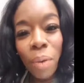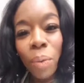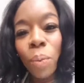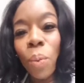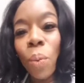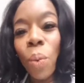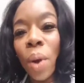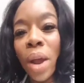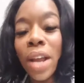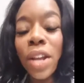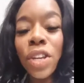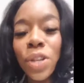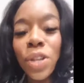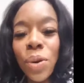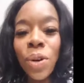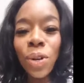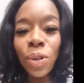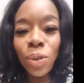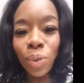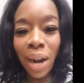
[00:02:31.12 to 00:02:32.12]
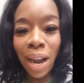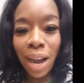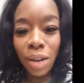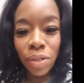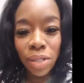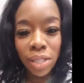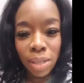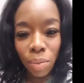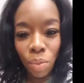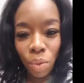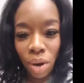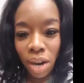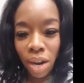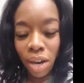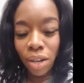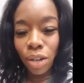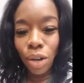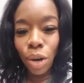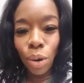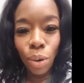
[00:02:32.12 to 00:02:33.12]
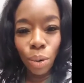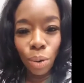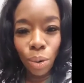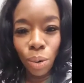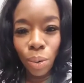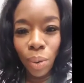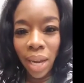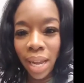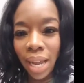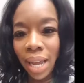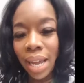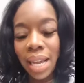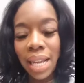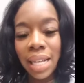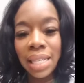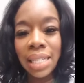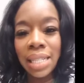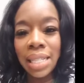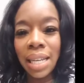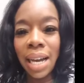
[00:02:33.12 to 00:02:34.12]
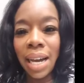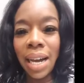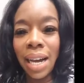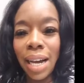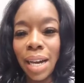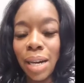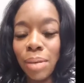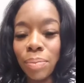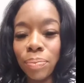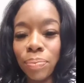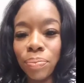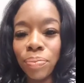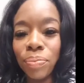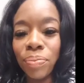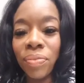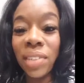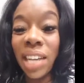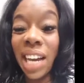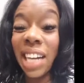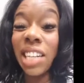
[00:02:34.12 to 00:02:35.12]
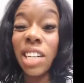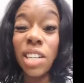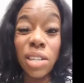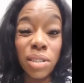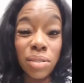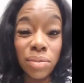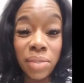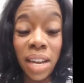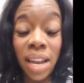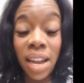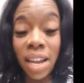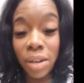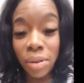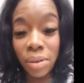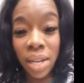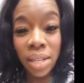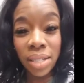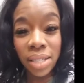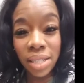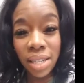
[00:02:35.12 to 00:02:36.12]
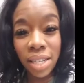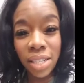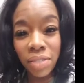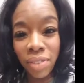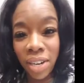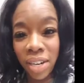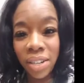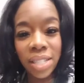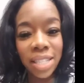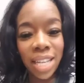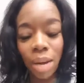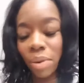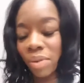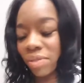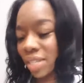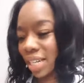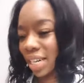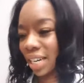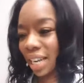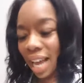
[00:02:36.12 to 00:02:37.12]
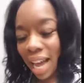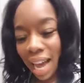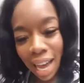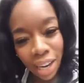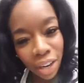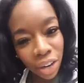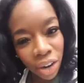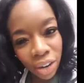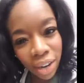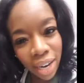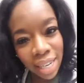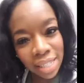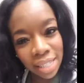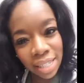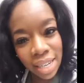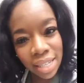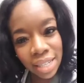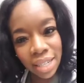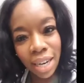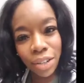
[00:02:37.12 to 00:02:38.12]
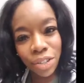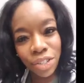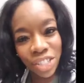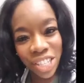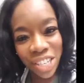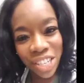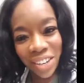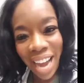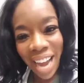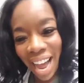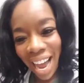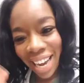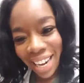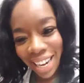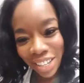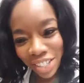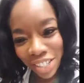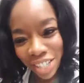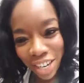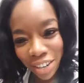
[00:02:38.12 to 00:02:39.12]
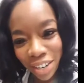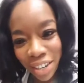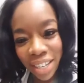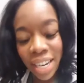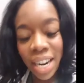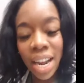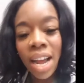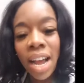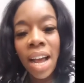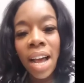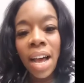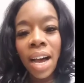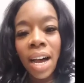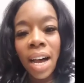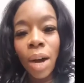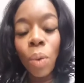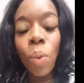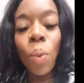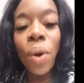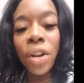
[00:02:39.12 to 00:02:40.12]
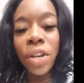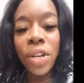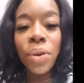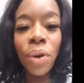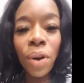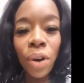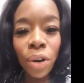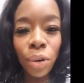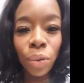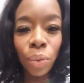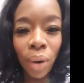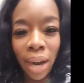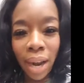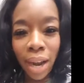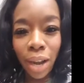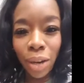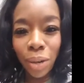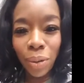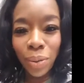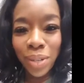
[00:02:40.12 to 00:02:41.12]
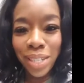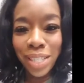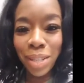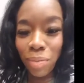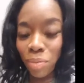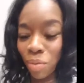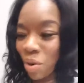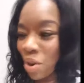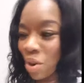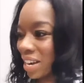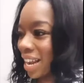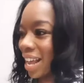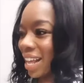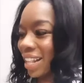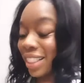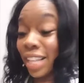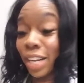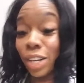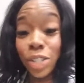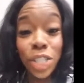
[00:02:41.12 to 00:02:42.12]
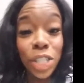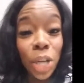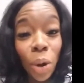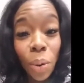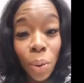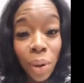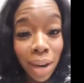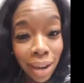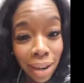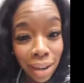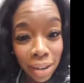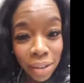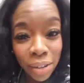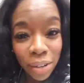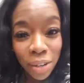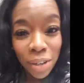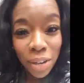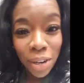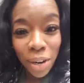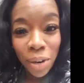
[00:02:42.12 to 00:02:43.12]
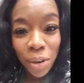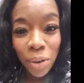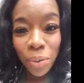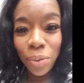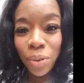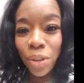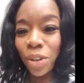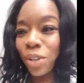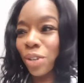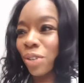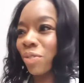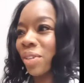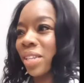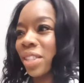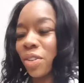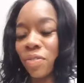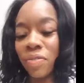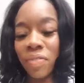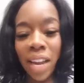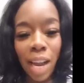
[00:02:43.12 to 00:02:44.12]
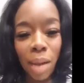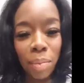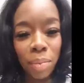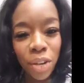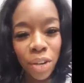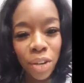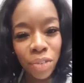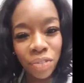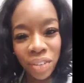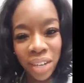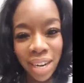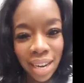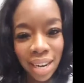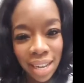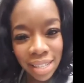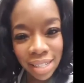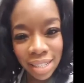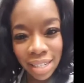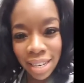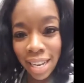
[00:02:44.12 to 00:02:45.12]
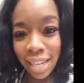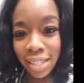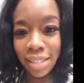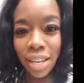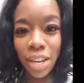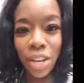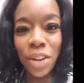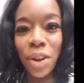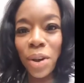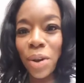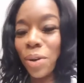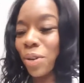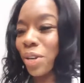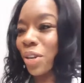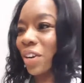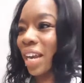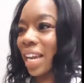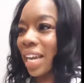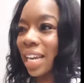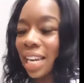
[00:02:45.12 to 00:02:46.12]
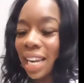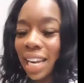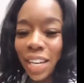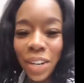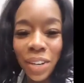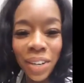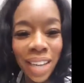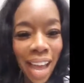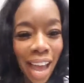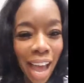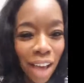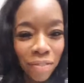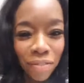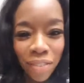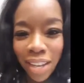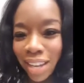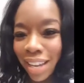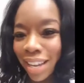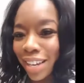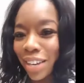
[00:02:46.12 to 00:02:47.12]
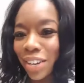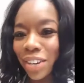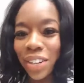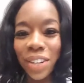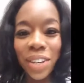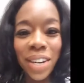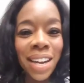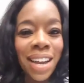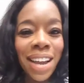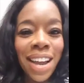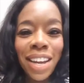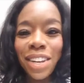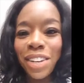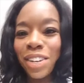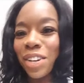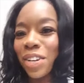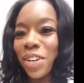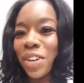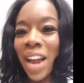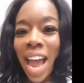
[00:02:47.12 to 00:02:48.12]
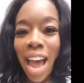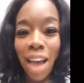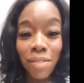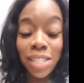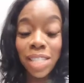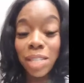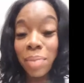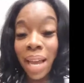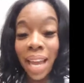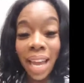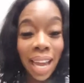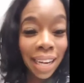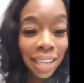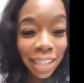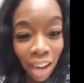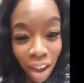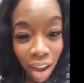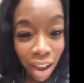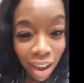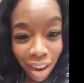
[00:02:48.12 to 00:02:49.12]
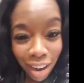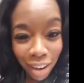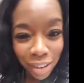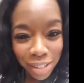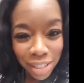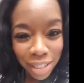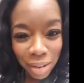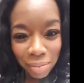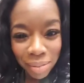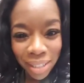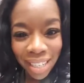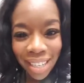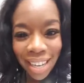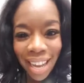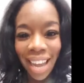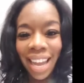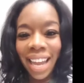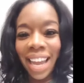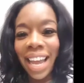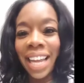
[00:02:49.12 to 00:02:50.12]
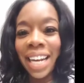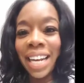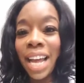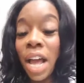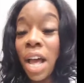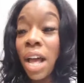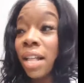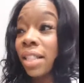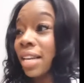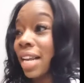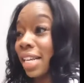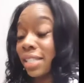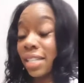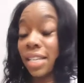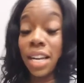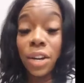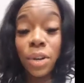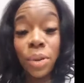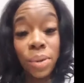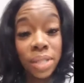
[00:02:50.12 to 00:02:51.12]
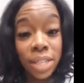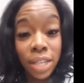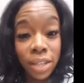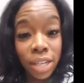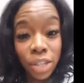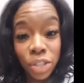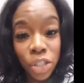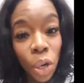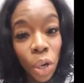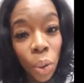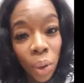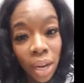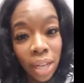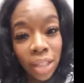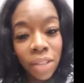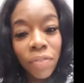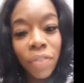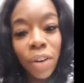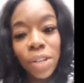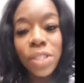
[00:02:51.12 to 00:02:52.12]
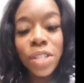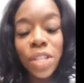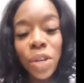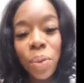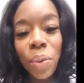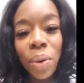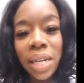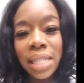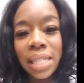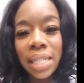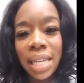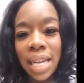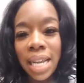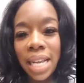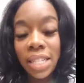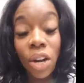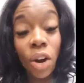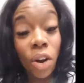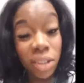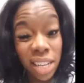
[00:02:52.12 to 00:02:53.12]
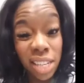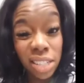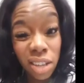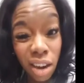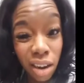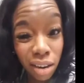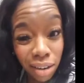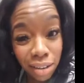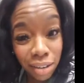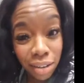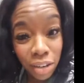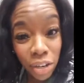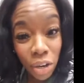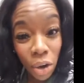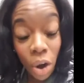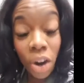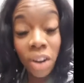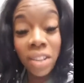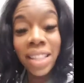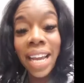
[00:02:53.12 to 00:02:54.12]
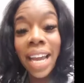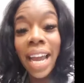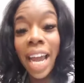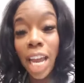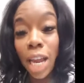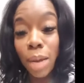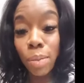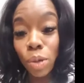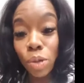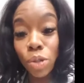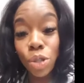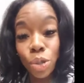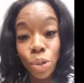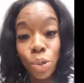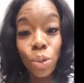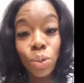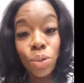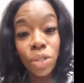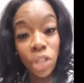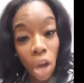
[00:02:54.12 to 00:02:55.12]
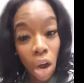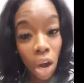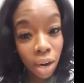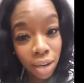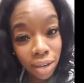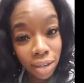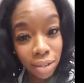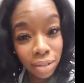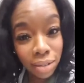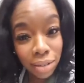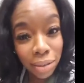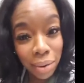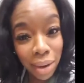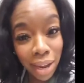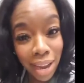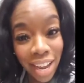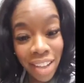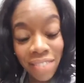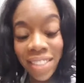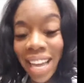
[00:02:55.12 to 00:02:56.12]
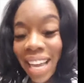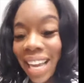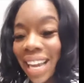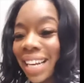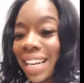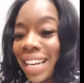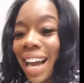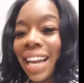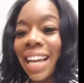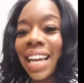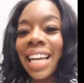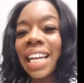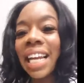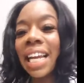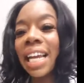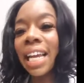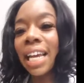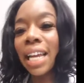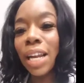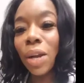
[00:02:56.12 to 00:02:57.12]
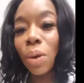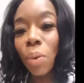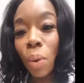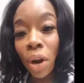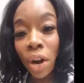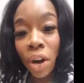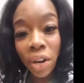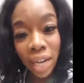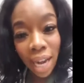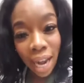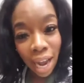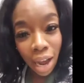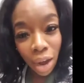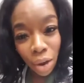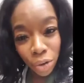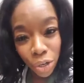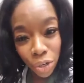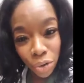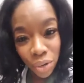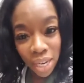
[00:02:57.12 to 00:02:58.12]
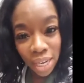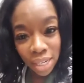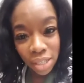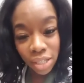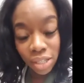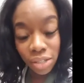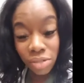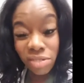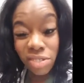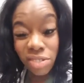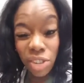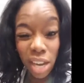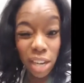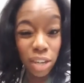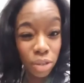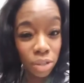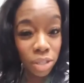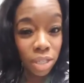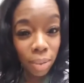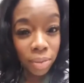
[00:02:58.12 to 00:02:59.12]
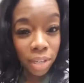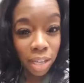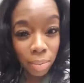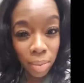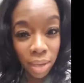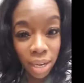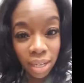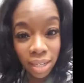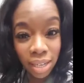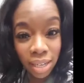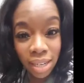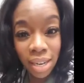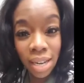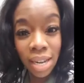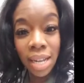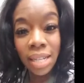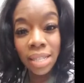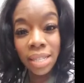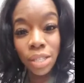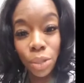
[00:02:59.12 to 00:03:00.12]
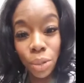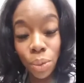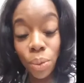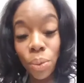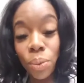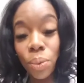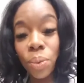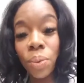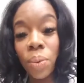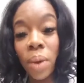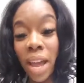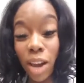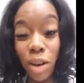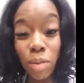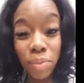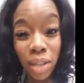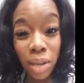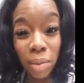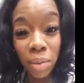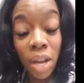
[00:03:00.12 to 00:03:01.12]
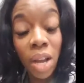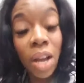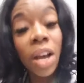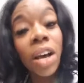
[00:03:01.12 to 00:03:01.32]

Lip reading: When you're around someone who is, it's very sad. We've seen a lot of car accidents, Dr. Jared. Hi, Dr. Jared. When you are around someone and they're choking, you're with your family, your friends, and next thing you know, you're eating, you're laughing, you're having some eggnog or something, and the next thing they do is they're choking. The first thing you want to see is, are they talking? Are they able to talk? Okay, if they cannot get any word out, you need to try to do something immediately to help them.